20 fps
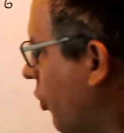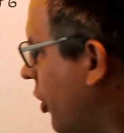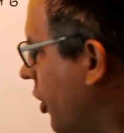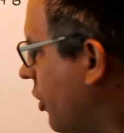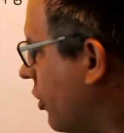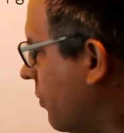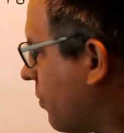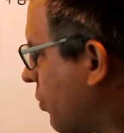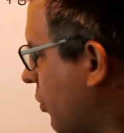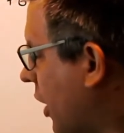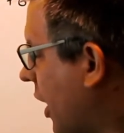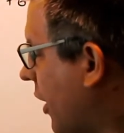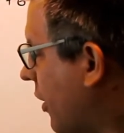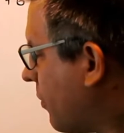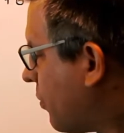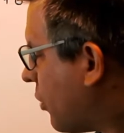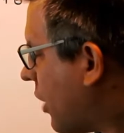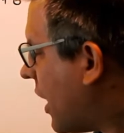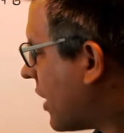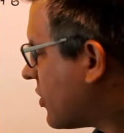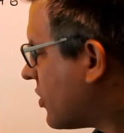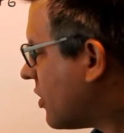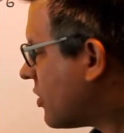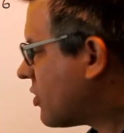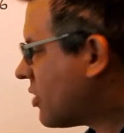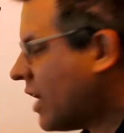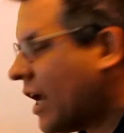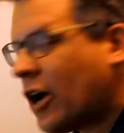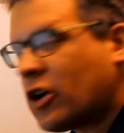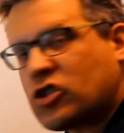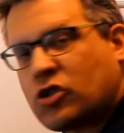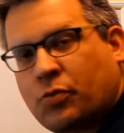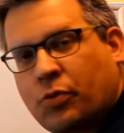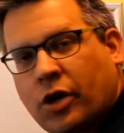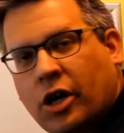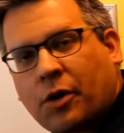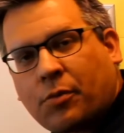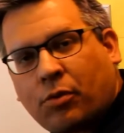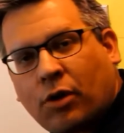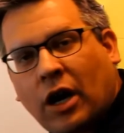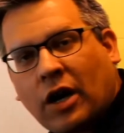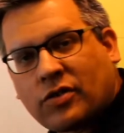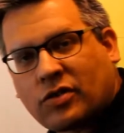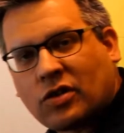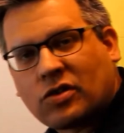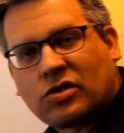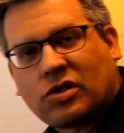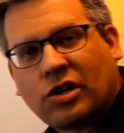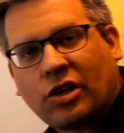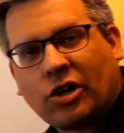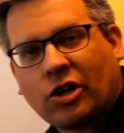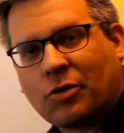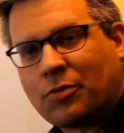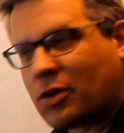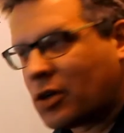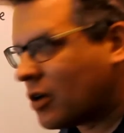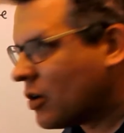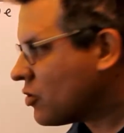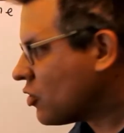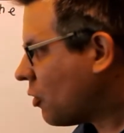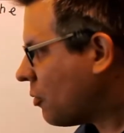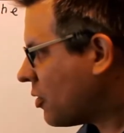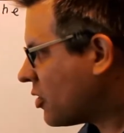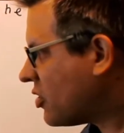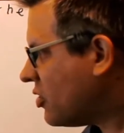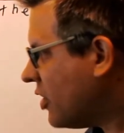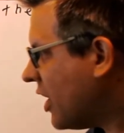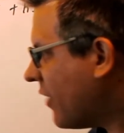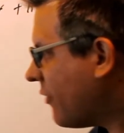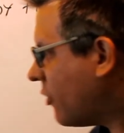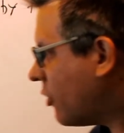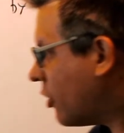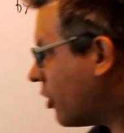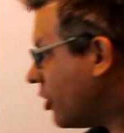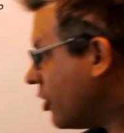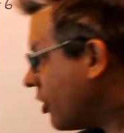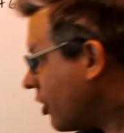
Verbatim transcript: We need to apply the process, the algebraic process here, because almost never